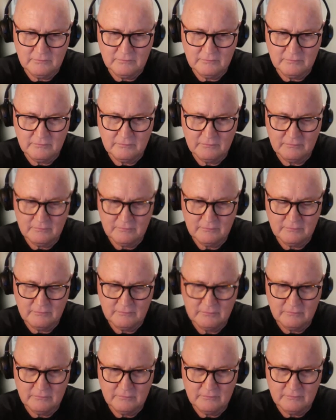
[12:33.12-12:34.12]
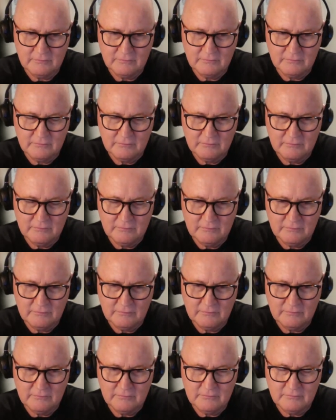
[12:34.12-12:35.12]

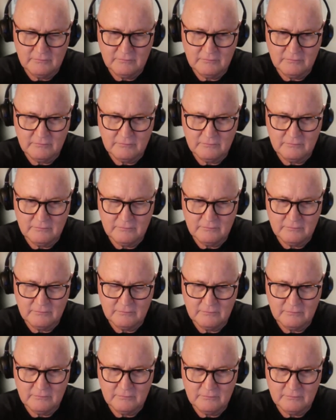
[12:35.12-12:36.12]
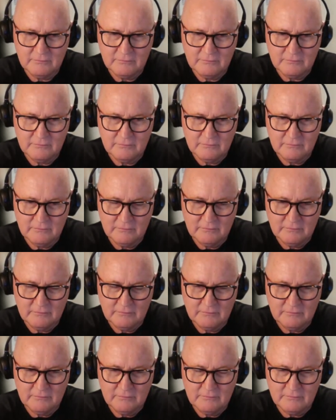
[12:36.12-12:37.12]

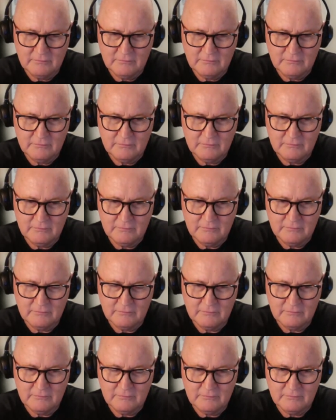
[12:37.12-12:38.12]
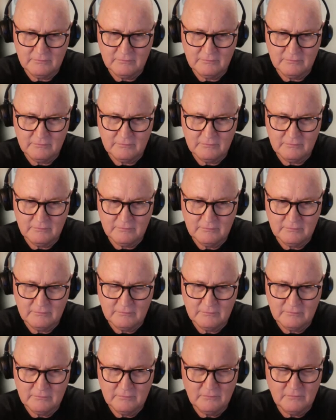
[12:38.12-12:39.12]

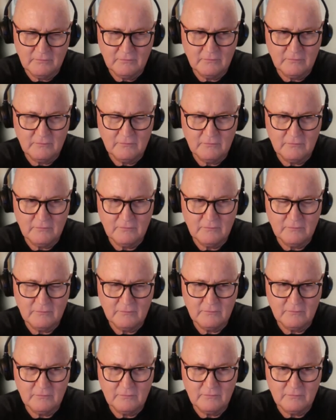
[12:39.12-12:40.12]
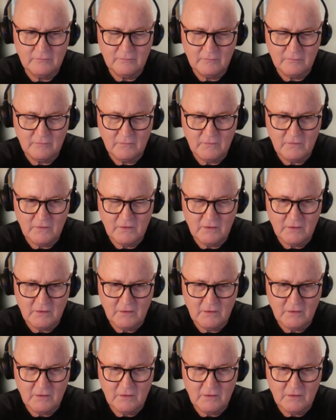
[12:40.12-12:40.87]
No words are spoken by the person on screen.